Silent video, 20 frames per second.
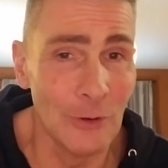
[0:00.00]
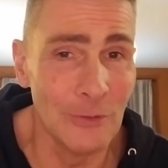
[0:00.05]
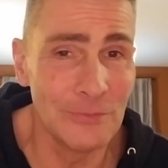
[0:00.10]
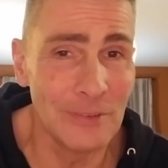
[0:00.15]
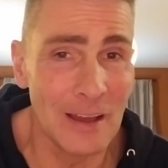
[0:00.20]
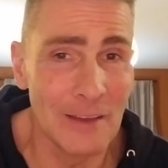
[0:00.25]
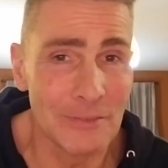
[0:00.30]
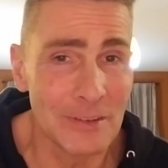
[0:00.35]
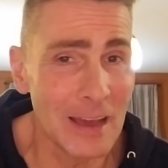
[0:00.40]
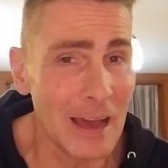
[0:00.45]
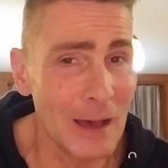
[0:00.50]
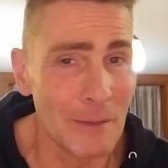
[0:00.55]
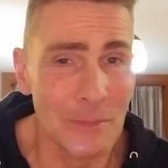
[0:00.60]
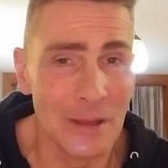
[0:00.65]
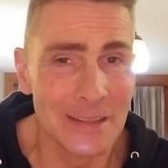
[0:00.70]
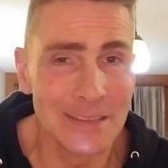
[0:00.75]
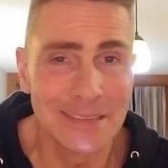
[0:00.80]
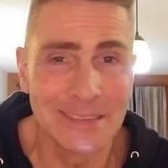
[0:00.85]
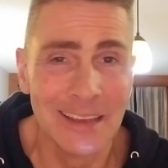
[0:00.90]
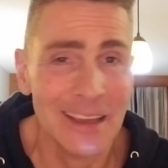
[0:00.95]
or five
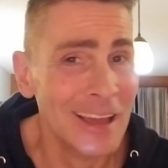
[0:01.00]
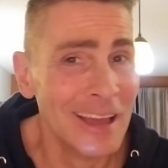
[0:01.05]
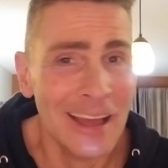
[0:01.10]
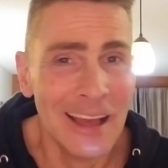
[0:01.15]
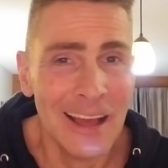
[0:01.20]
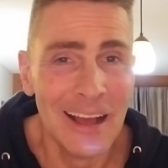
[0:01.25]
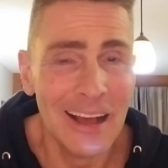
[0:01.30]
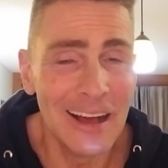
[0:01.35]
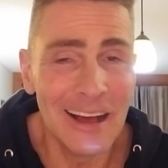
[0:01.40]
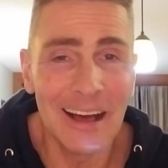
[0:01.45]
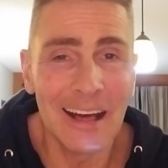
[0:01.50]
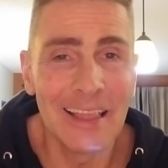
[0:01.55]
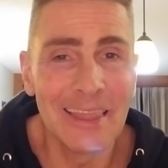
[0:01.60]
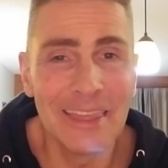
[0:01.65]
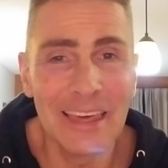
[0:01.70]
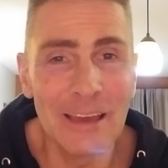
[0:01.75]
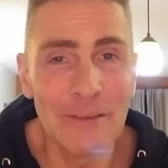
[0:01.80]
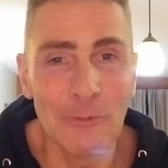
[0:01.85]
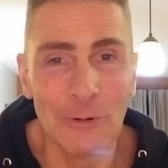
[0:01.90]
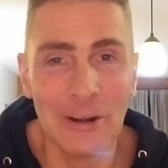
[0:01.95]
comments,
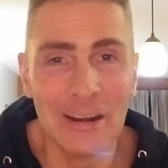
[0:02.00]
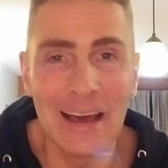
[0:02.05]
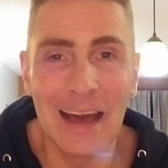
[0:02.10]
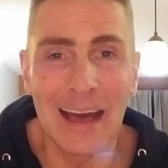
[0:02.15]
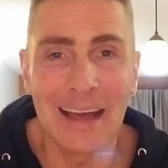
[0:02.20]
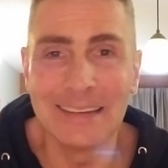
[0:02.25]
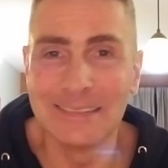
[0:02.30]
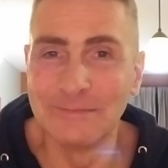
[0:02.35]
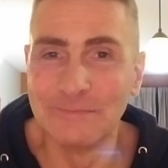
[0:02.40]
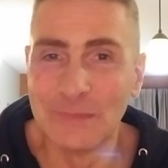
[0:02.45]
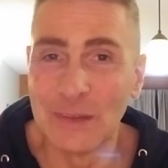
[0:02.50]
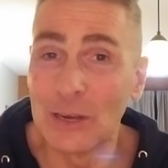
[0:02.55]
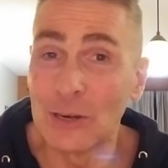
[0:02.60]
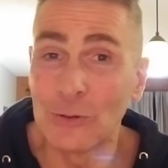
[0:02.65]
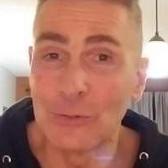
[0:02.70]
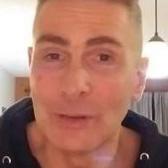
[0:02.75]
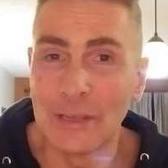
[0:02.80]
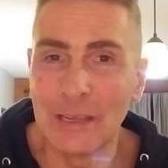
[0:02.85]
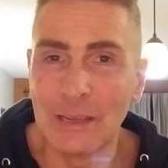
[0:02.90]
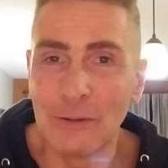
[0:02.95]
they were not
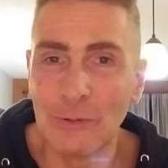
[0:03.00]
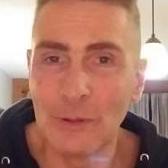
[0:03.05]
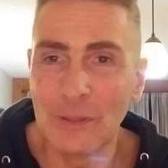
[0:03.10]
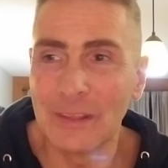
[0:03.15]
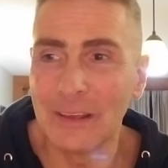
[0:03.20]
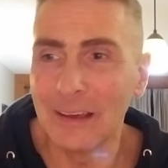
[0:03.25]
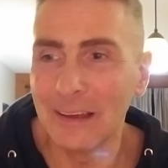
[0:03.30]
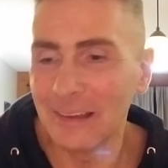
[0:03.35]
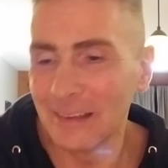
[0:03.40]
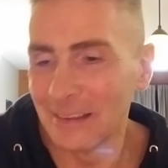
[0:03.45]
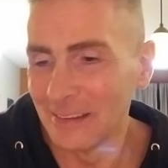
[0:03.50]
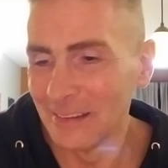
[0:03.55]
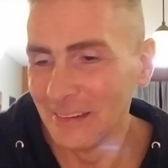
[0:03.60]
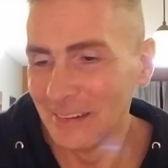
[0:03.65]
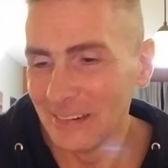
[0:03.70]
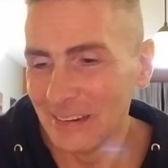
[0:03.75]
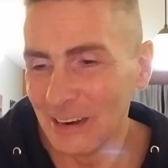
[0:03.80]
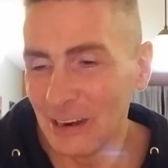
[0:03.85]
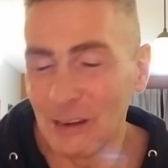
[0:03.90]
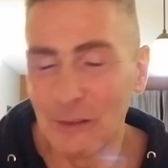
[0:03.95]
agreeing with
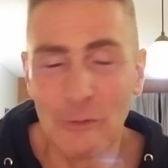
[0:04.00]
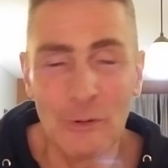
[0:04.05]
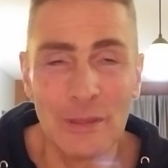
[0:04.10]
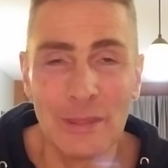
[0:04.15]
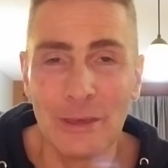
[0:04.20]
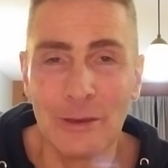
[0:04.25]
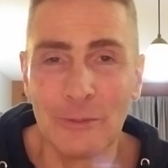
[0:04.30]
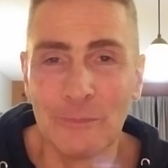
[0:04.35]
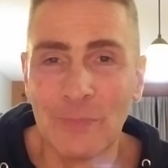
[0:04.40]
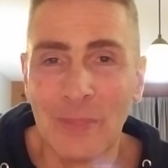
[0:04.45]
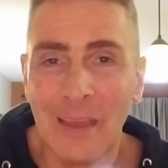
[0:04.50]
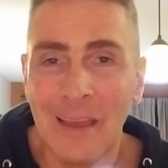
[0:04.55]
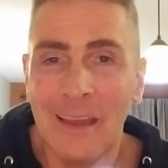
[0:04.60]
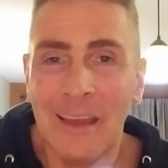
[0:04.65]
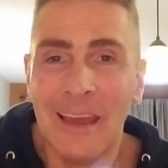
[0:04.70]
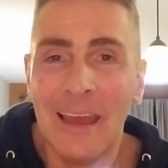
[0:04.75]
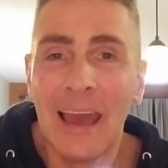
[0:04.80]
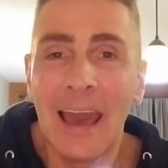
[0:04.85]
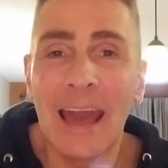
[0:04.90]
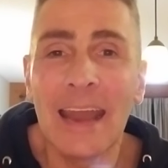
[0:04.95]
you.
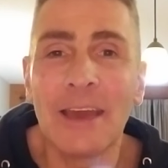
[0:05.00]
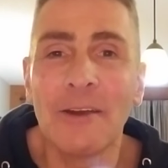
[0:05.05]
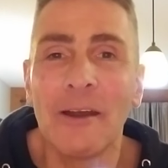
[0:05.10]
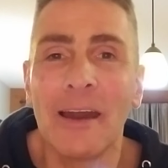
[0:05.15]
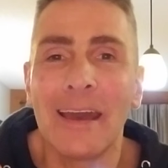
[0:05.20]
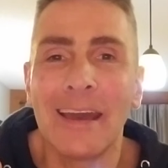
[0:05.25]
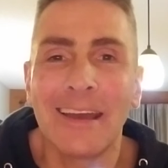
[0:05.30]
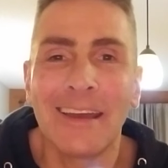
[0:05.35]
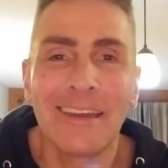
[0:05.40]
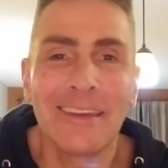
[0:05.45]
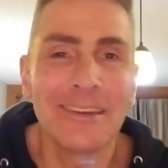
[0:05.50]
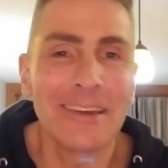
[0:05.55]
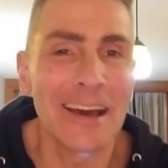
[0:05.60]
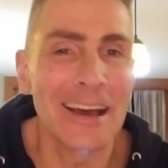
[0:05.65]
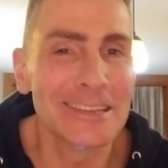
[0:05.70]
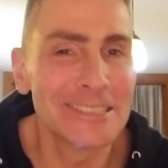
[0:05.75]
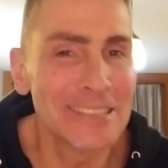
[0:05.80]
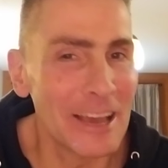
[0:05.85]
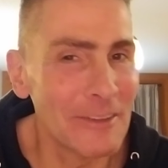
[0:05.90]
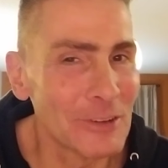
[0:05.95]
Anyway, you
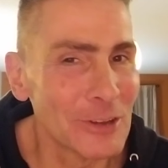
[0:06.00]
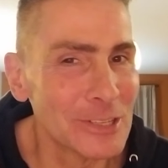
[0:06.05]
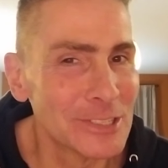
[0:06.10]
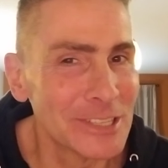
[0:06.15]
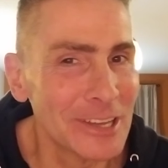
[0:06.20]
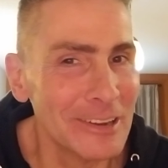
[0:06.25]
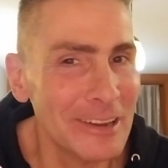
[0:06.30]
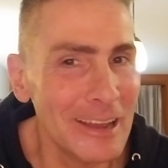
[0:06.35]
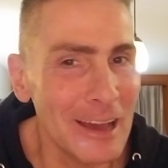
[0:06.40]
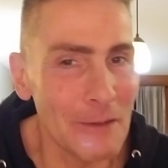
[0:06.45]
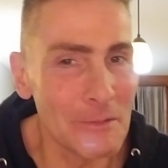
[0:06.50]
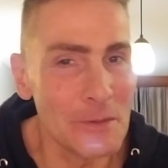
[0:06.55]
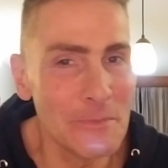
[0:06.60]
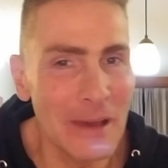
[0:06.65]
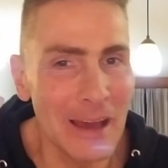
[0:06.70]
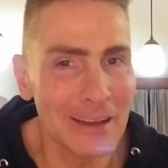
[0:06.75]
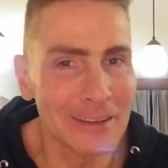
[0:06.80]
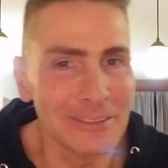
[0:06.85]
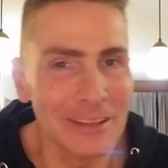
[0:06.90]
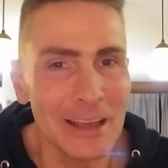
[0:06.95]
guys have a good Sunday. I'll be
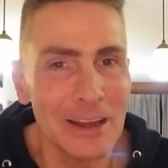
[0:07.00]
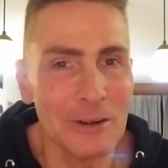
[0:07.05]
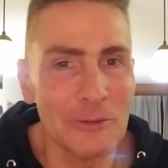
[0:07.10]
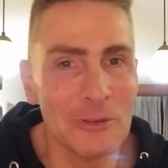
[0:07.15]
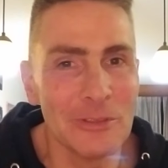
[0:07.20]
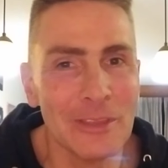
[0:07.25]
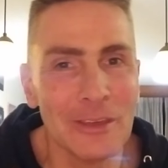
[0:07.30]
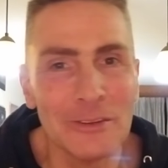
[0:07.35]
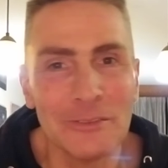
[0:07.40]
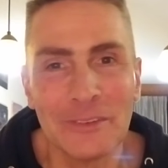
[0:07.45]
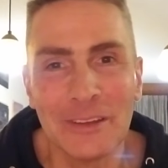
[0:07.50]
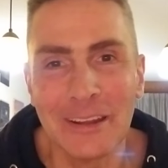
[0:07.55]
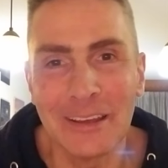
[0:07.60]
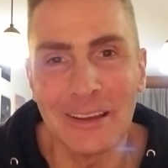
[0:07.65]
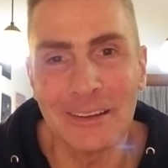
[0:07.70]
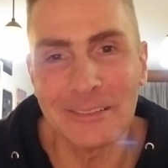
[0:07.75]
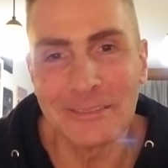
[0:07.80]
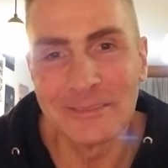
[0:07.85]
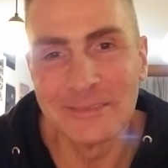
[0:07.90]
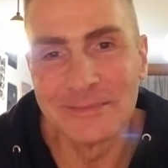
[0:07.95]
back later with another video.